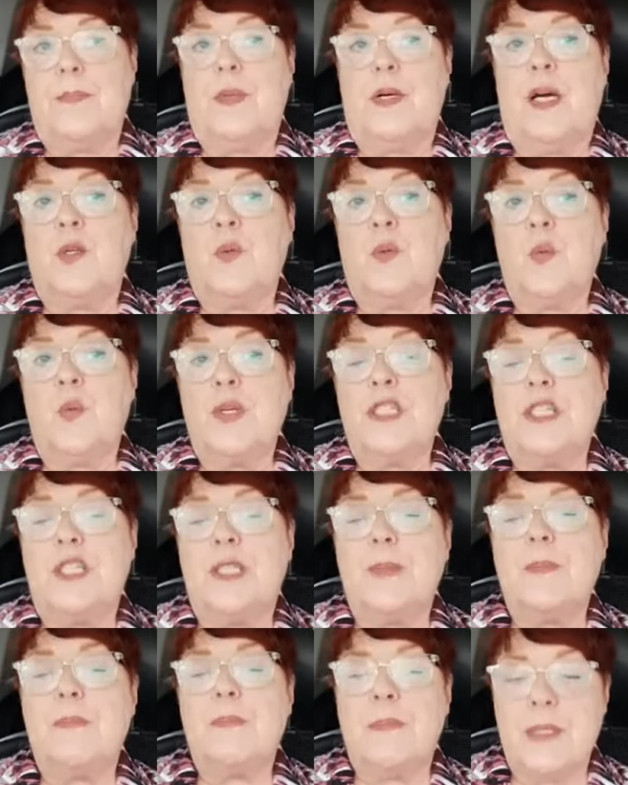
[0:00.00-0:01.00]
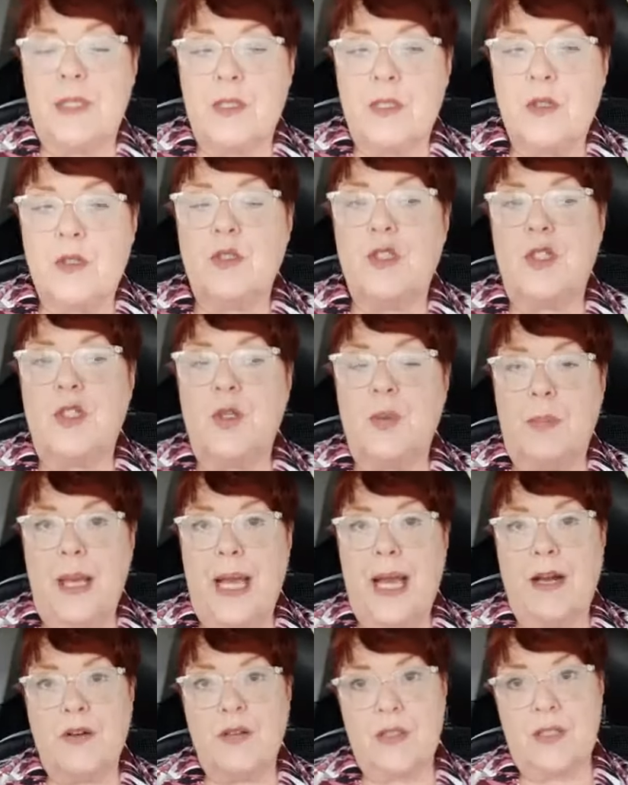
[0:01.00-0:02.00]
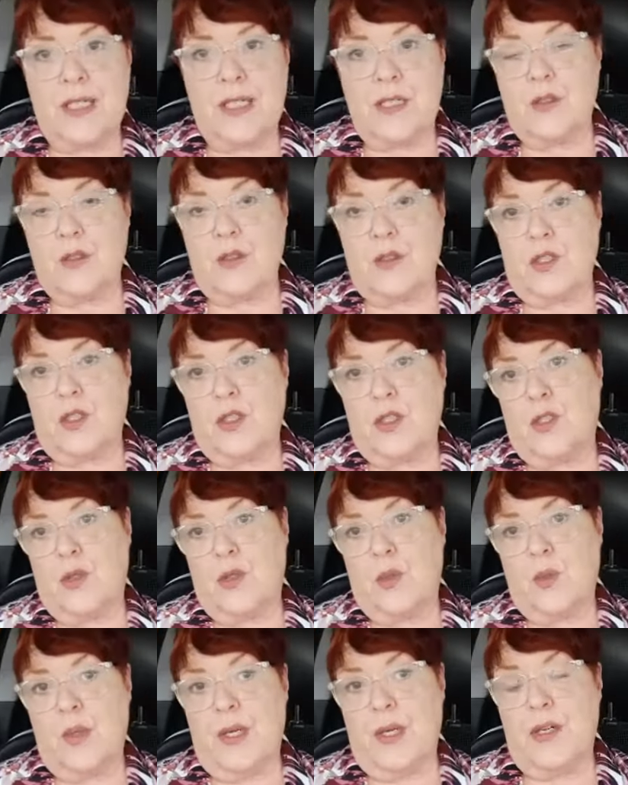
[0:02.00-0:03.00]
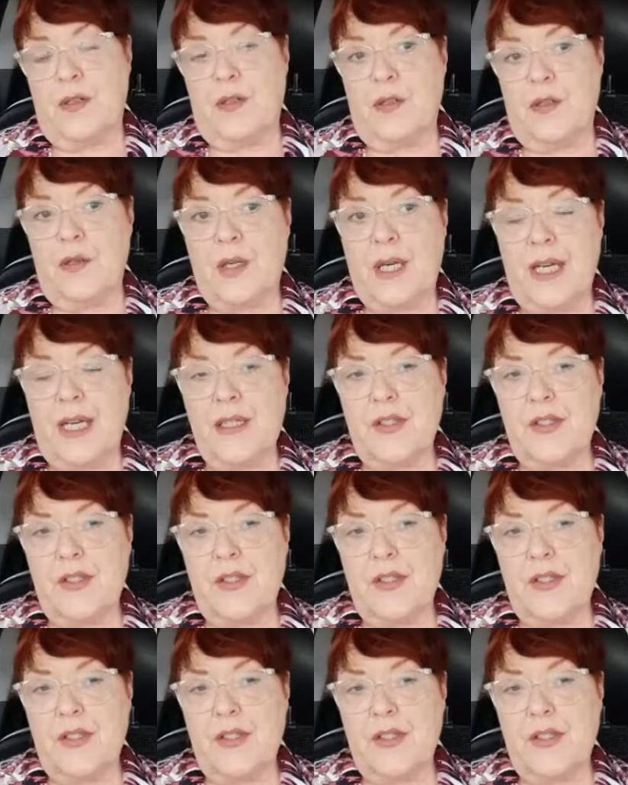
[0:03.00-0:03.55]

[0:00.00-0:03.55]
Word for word: on which to build your paralegal career, okay?